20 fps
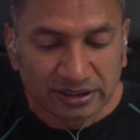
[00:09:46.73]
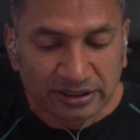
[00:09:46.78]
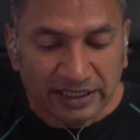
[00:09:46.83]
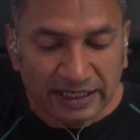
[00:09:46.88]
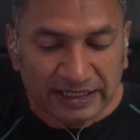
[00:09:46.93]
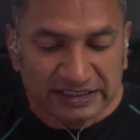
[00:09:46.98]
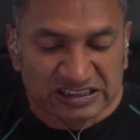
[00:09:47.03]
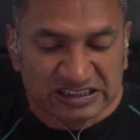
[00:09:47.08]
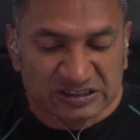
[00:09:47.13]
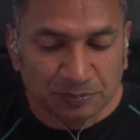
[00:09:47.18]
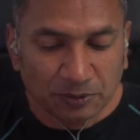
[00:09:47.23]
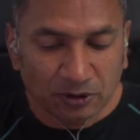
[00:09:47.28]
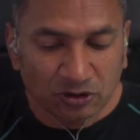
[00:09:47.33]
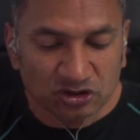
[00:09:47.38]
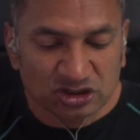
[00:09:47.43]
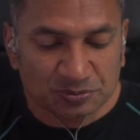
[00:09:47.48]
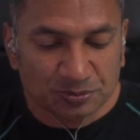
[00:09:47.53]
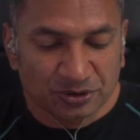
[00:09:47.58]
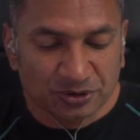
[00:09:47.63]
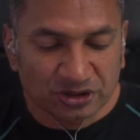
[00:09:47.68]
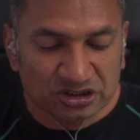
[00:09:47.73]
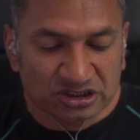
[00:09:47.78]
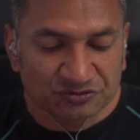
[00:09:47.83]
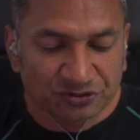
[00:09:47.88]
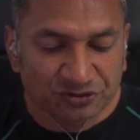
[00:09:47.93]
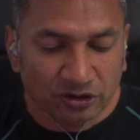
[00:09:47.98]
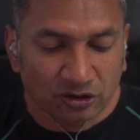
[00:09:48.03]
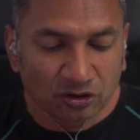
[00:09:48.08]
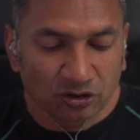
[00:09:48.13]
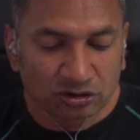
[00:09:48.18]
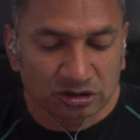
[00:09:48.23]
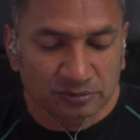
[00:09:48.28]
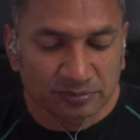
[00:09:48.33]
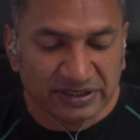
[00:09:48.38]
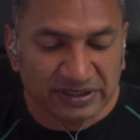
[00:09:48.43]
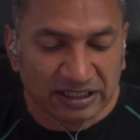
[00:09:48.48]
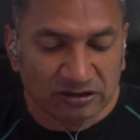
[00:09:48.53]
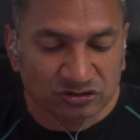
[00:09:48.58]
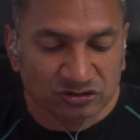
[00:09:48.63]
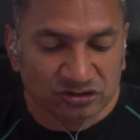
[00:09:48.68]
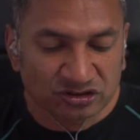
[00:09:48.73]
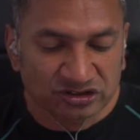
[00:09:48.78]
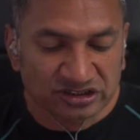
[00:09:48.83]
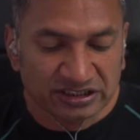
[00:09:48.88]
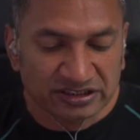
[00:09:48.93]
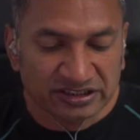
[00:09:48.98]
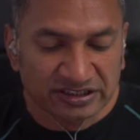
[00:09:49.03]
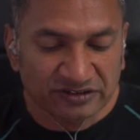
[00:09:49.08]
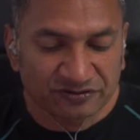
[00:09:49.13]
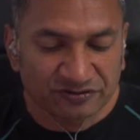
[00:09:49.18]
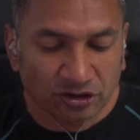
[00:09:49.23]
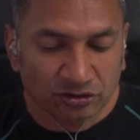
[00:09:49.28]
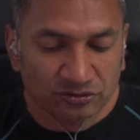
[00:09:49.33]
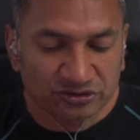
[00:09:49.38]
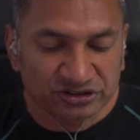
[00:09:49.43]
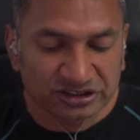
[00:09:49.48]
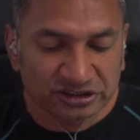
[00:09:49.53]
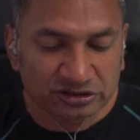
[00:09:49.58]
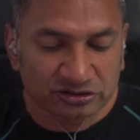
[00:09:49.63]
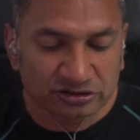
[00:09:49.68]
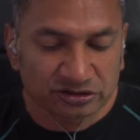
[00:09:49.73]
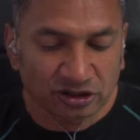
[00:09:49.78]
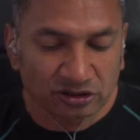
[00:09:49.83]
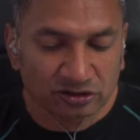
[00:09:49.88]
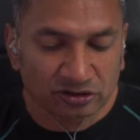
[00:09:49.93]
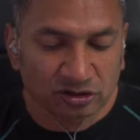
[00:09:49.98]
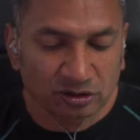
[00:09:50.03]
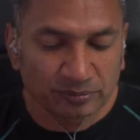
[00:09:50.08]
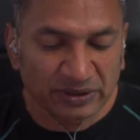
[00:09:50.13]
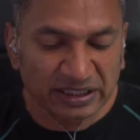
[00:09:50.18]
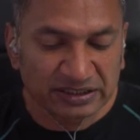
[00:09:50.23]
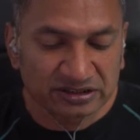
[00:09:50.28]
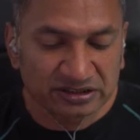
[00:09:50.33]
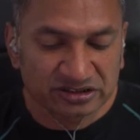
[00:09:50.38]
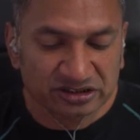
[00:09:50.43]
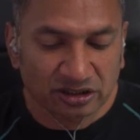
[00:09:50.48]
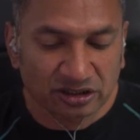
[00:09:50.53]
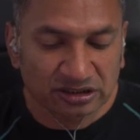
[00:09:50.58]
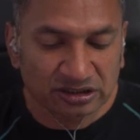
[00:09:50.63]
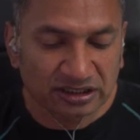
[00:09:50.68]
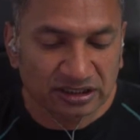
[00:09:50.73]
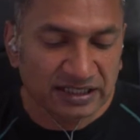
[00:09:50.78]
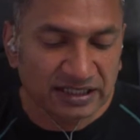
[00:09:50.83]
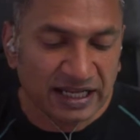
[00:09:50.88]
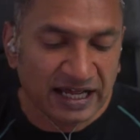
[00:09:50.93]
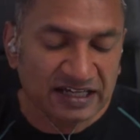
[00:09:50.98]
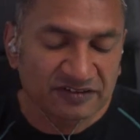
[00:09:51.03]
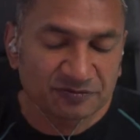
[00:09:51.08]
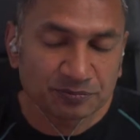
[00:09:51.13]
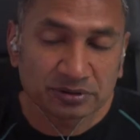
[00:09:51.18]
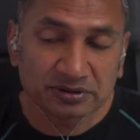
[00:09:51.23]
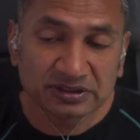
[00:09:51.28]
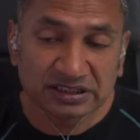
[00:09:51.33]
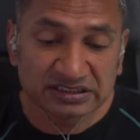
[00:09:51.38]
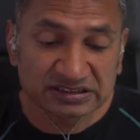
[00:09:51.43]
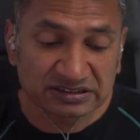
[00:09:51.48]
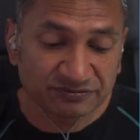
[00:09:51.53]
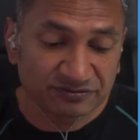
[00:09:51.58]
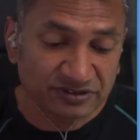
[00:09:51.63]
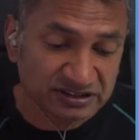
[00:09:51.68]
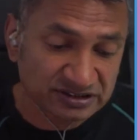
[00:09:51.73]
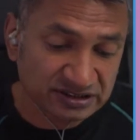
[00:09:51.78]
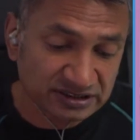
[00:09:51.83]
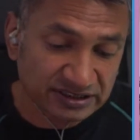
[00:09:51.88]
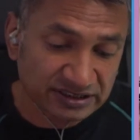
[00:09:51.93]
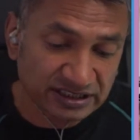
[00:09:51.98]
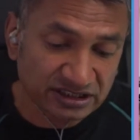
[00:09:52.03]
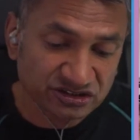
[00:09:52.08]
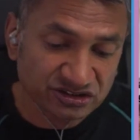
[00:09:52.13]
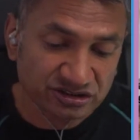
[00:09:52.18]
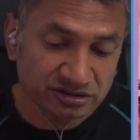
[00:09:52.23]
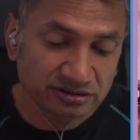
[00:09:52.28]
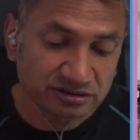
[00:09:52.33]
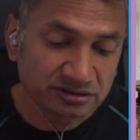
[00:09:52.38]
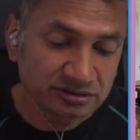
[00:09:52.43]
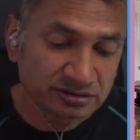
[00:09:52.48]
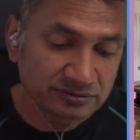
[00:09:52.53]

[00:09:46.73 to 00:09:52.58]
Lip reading: a spokesperson for Oldham Council said the authority could not comment on a live police investigation.